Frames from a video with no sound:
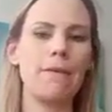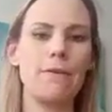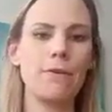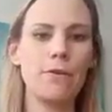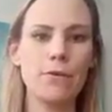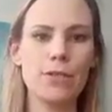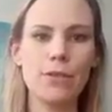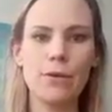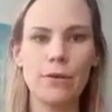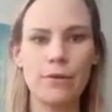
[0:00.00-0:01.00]
You could
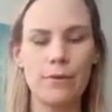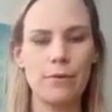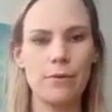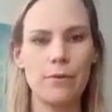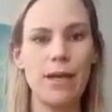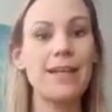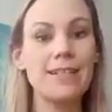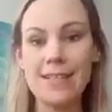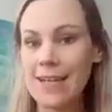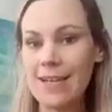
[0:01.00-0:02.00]
also
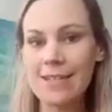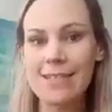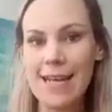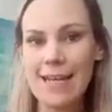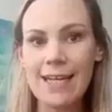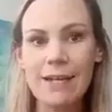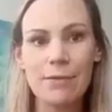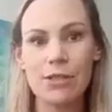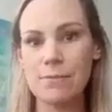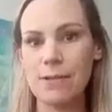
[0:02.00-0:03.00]
exercise daily,
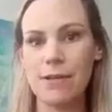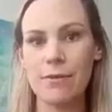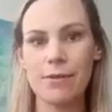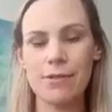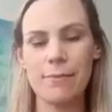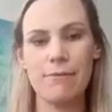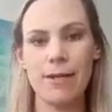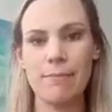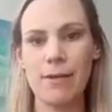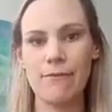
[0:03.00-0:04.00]
which has been known to be
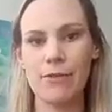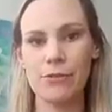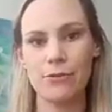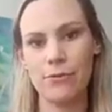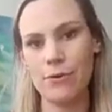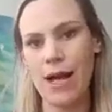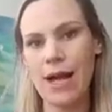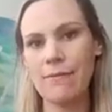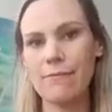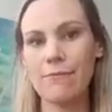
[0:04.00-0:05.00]
really beneficial
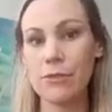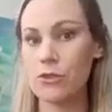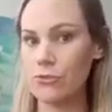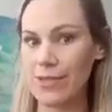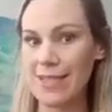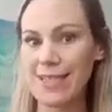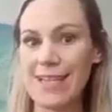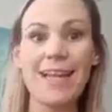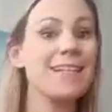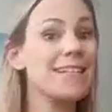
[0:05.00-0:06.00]
for stress
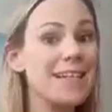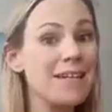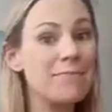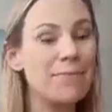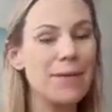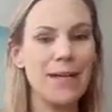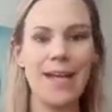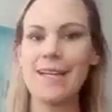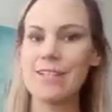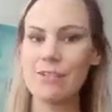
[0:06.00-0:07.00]
and sleep
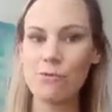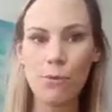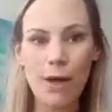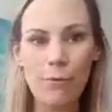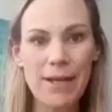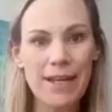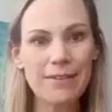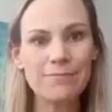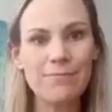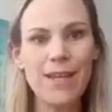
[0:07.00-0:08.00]
and general
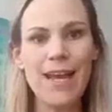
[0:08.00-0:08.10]
well-being.